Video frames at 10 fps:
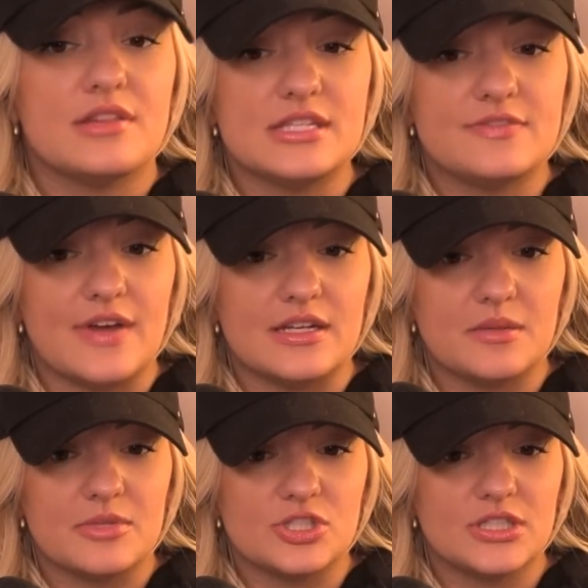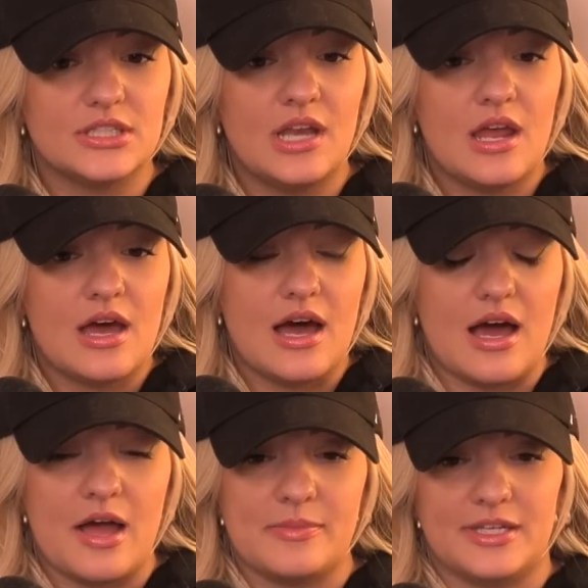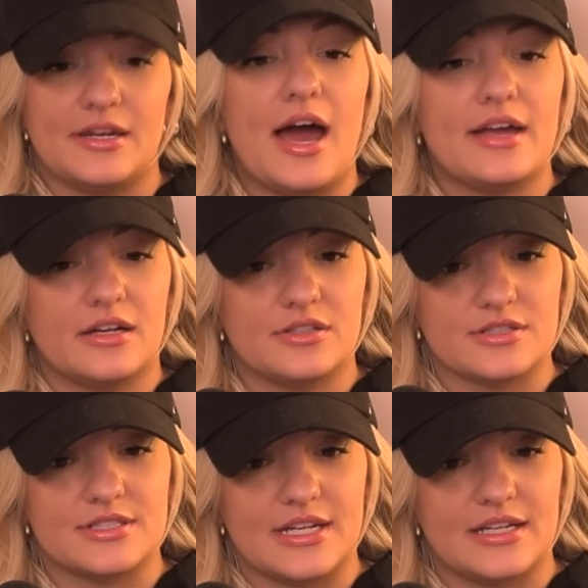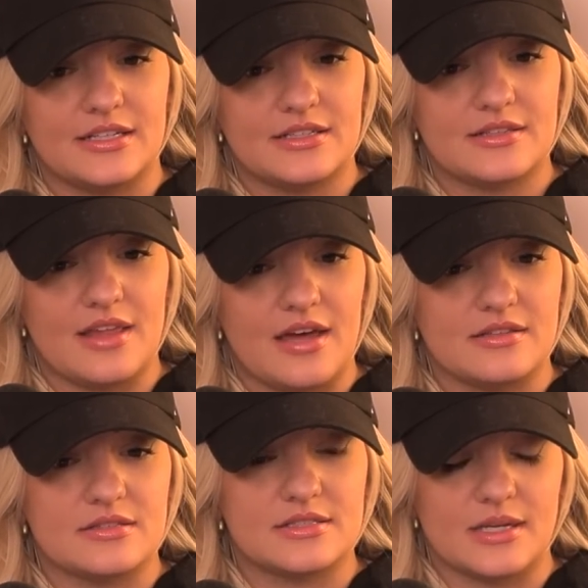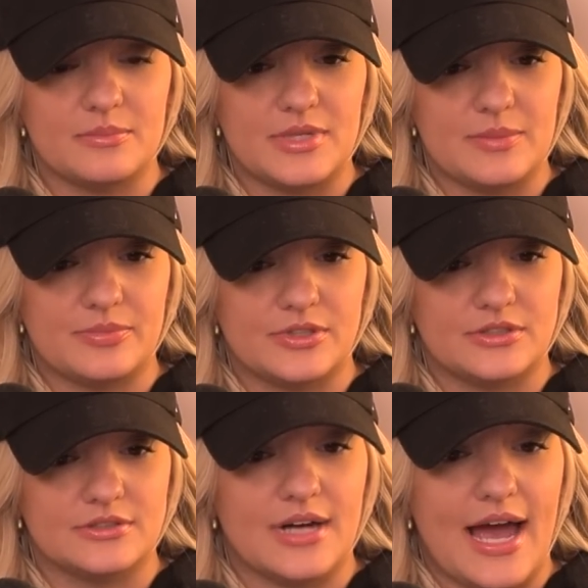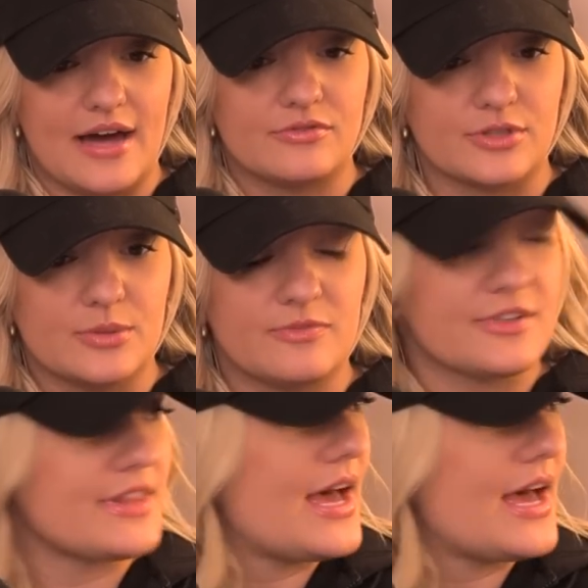This vending machine, I mean, I understand that some people have room for